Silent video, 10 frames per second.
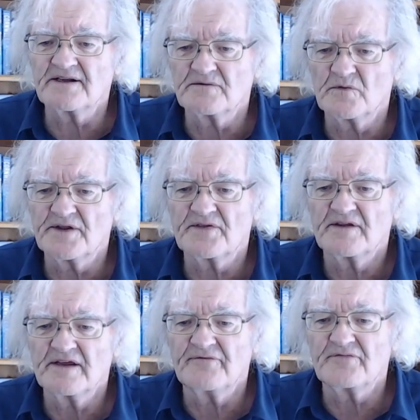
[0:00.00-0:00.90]
with
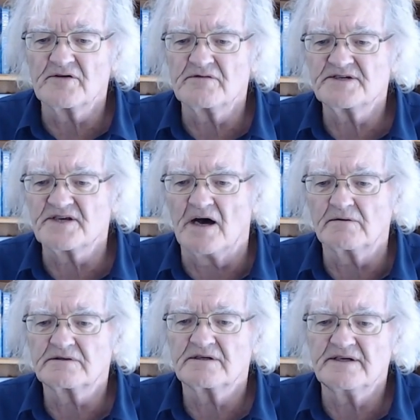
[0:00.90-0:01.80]
if the result
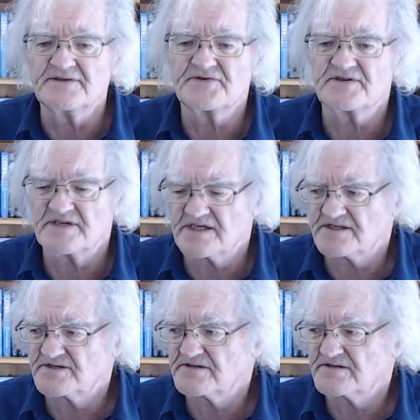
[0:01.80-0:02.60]
is 6?